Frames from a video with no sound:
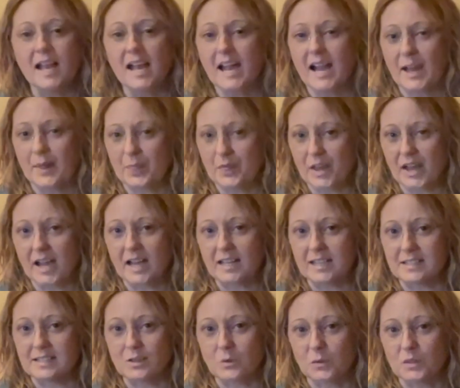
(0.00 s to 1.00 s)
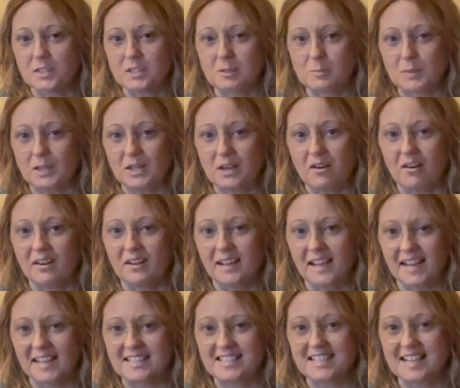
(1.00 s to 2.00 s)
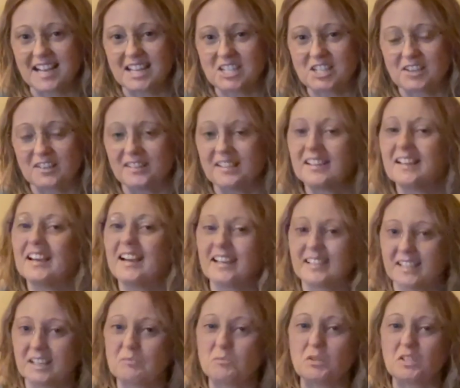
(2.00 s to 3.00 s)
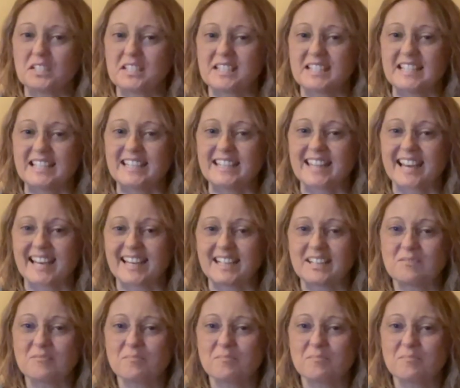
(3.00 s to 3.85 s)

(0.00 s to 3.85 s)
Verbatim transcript: and that is going to be our next session, and I'm going to see you then.